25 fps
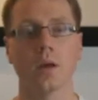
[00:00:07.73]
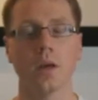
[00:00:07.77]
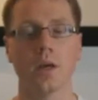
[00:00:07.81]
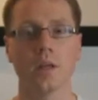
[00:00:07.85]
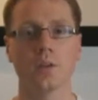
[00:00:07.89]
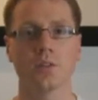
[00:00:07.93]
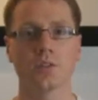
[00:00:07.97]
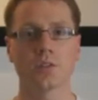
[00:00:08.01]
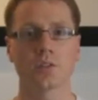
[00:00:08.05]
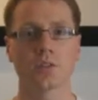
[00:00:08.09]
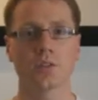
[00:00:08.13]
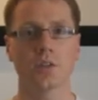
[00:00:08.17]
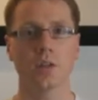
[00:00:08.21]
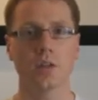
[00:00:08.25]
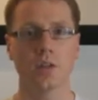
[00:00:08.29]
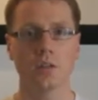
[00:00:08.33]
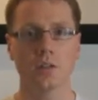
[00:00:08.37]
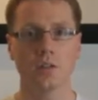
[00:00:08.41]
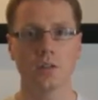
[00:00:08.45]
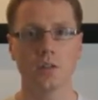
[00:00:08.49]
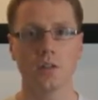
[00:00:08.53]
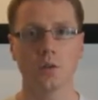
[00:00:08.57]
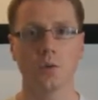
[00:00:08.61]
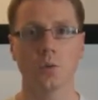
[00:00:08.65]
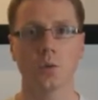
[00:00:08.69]
In
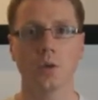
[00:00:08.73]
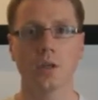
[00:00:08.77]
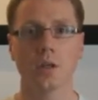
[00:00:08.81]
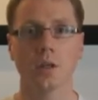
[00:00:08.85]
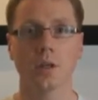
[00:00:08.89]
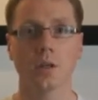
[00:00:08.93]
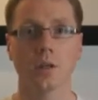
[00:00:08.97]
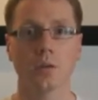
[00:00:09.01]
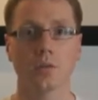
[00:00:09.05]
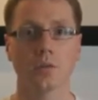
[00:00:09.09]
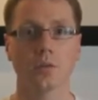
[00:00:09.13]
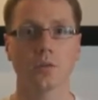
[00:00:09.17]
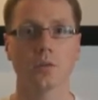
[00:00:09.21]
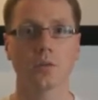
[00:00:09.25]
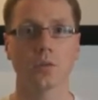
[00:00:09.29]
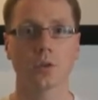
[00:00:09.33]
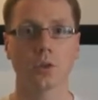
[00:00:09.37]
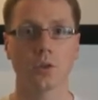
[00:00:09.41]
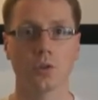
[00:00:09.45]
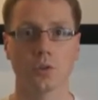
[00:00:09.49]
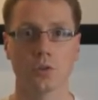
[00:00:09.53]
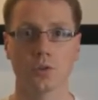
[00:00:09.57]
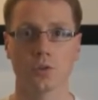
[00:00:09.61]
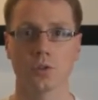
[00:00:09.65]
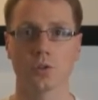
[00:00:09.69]
society, we have
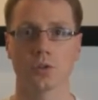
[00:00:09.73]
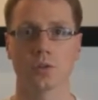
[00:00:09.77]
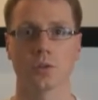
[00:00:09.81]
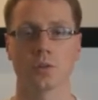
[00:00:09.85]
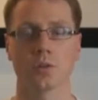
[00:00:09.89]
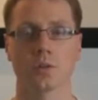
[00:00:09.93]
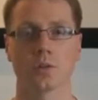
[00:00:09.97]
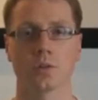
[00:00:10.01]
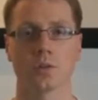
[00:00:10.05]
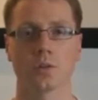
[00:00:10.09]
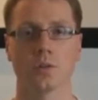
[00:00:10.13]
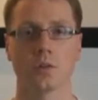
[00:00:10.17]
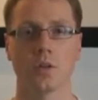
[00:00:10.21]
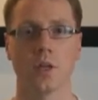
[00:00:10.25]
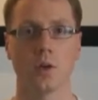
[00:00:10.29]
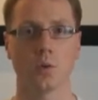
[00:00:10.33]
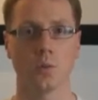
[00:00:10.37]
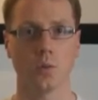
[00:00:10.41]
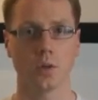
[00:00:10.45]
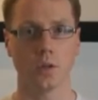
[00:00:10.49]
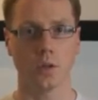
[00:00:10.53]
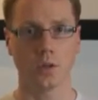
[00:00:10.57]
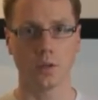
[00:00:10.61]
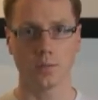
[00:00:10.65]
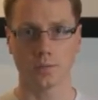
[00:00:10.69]
goods that
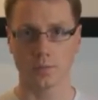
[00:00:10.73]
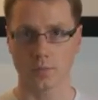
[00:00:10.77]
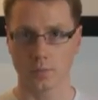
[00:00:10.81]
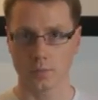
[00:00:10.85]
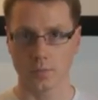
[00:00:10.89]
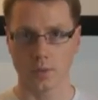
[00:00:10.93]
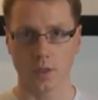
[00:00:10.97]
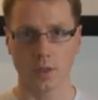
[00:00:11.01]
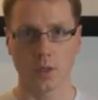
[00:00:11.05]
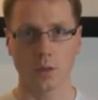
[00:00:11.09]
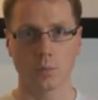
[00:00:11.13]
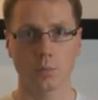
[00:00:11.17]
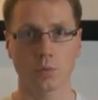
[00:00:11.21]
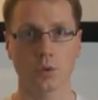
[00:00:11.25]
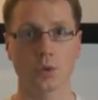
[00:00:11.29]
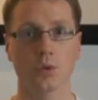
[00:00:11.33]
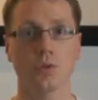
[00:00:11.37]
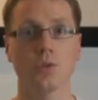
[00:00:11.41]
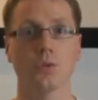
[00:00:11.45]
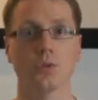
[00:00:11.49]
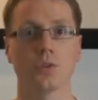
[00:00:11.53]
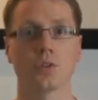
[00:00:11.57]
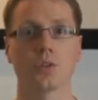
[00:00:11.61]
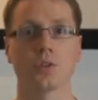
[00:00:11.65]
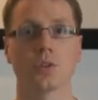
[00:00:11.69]
we
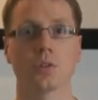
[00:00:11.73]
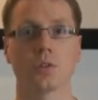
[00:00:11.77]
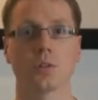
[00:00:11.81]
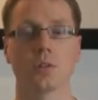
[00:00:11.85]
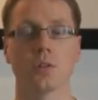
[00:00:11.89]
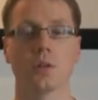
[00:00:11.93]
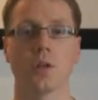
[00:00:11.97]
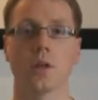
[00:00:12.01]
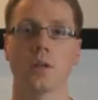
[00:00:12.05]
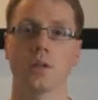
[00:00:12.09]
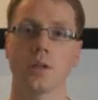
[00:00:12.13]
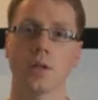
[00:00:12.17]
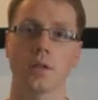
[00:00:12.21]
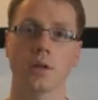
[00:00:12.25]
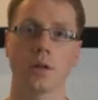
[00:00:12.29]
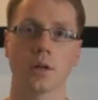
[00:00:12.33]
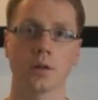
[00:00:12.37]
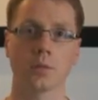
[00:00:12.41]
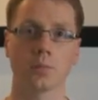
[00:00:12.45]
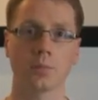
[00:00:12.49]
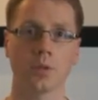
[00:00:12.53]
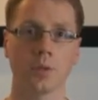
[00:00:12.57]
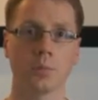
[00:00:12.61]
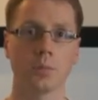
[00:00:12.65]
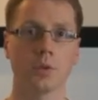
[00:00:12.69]
produce and that
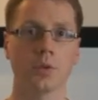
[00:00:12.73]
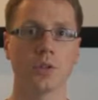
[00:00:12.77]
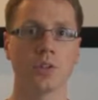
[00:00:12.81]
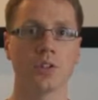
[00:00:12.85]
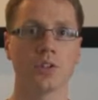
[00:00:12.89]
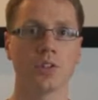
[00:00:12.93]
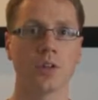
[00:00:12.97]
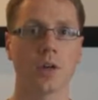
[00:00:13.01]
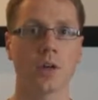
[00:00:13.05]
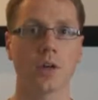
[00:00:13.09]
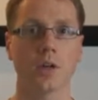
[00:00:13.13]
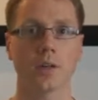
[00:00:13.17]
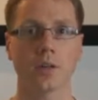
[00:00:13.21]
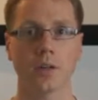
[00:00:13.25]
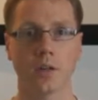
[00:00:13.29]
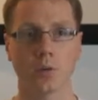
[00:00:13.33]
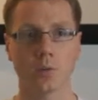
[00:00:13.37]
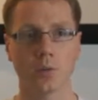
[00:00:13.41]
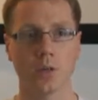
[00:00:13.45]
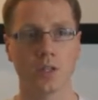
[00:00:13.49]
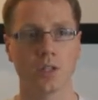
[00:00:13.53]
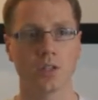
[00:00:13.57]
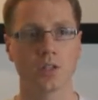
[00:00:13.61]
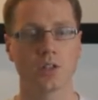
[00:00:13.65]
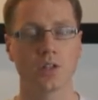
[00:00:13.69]
other people desire, that
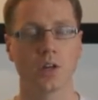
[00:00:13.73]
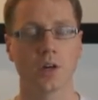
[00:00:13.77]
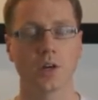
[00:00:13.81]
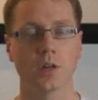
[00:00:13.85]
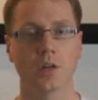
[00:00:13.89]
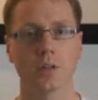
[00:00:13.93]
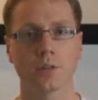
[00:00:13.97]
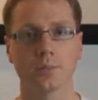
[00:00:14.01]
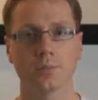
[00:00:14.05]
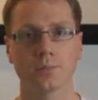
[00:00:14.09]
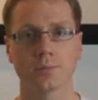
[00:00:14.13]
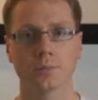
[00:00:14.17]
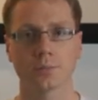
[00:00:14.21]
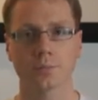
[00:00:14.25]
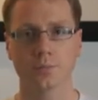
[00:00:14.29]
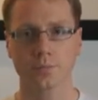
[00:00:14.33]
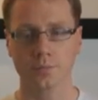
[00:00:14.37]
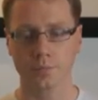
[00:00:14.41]
we desire.